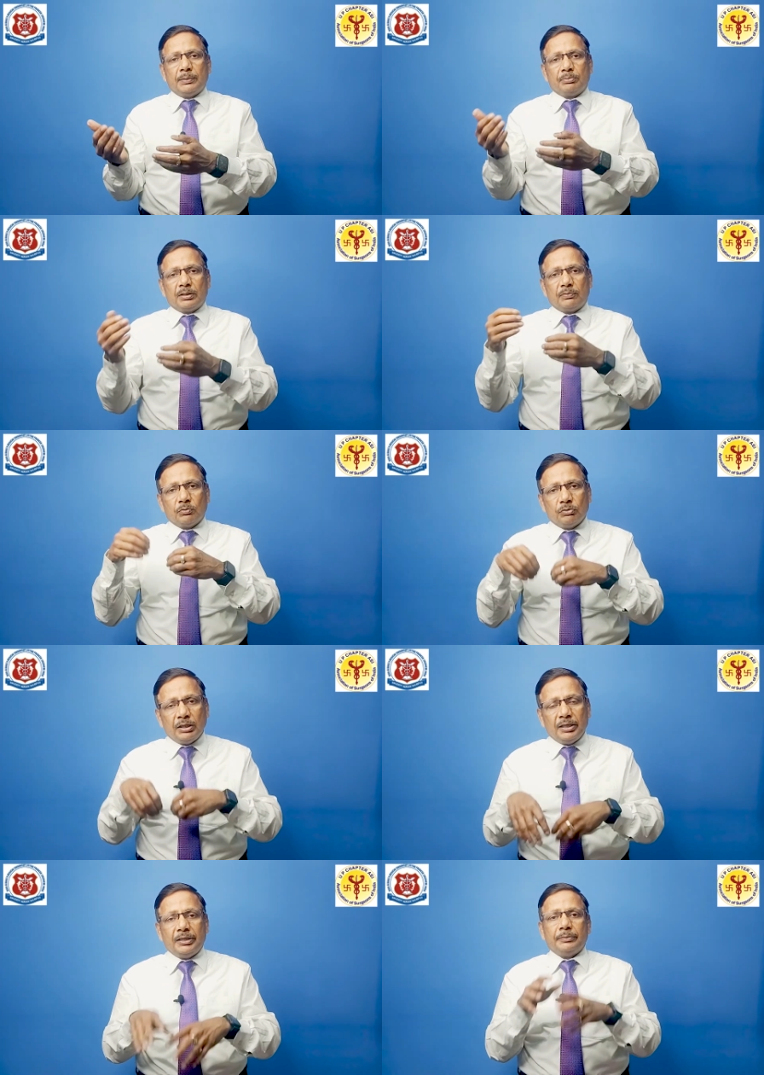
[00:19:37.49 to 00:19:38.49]
themselves
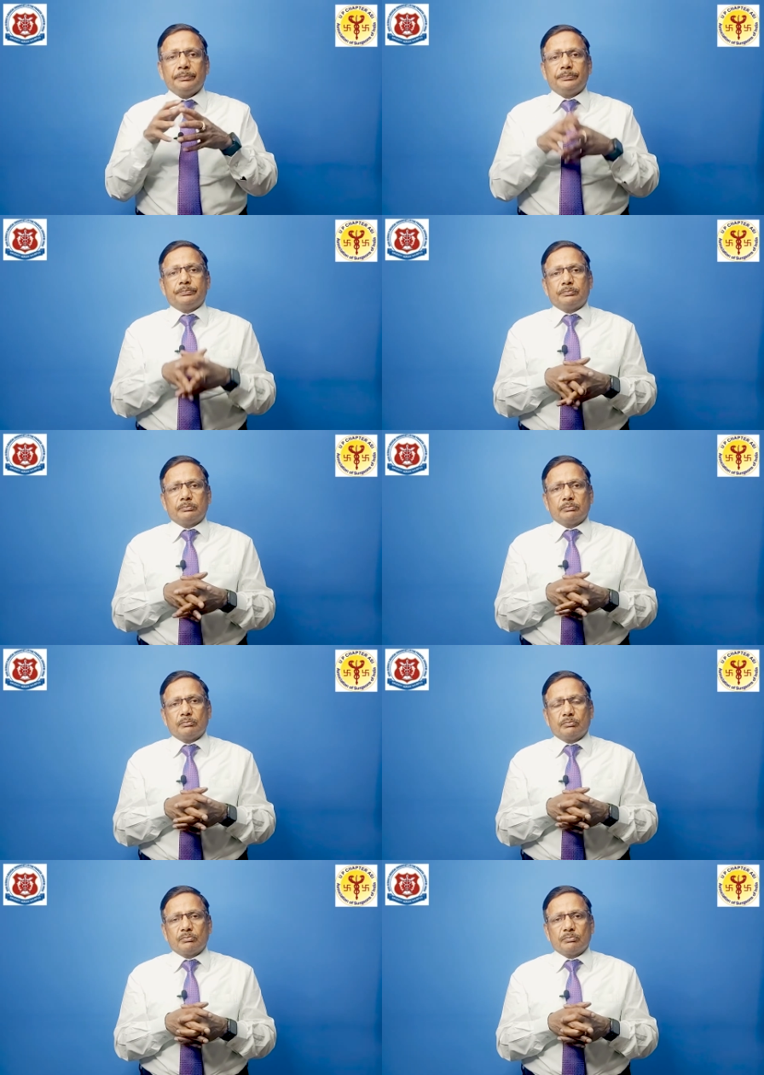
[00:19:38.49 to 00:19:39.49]
only.
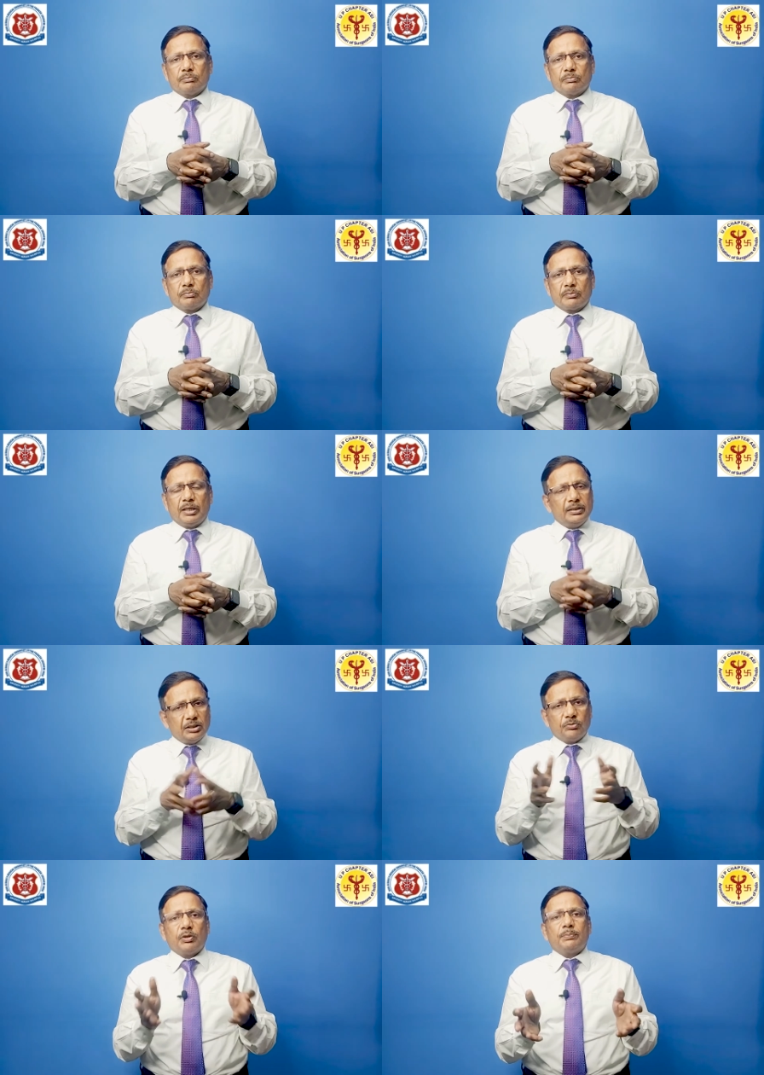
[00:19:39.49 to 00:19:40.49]
And
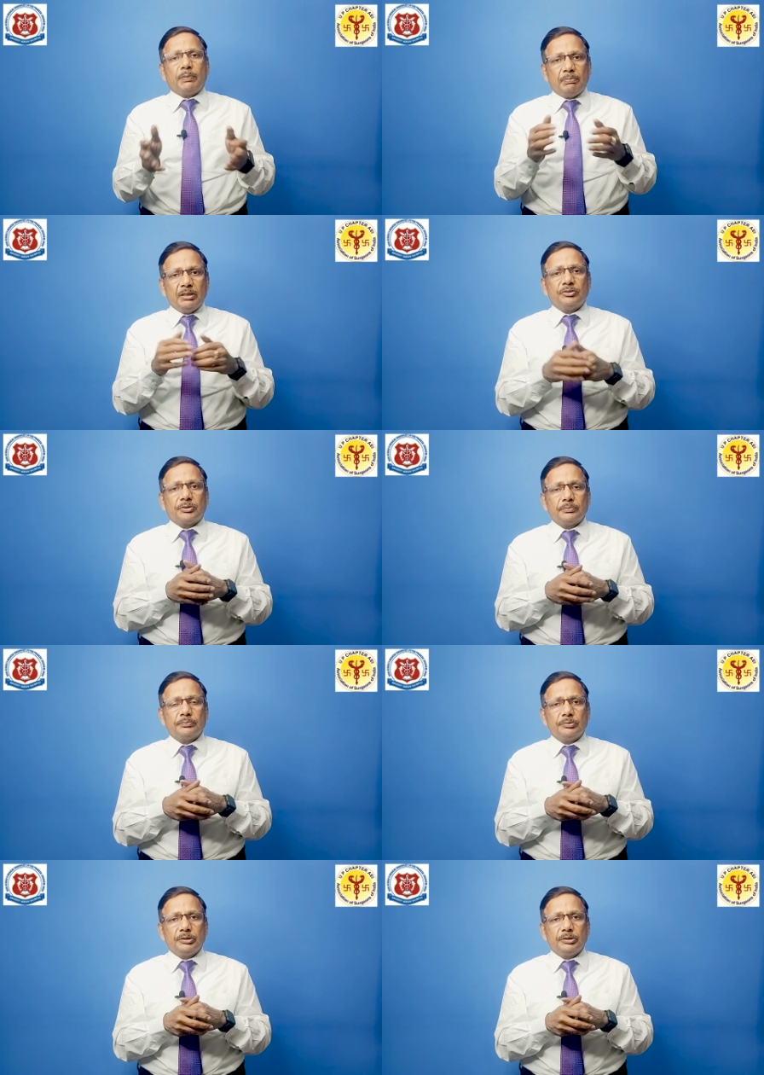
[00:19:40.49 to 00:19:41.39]
this was published.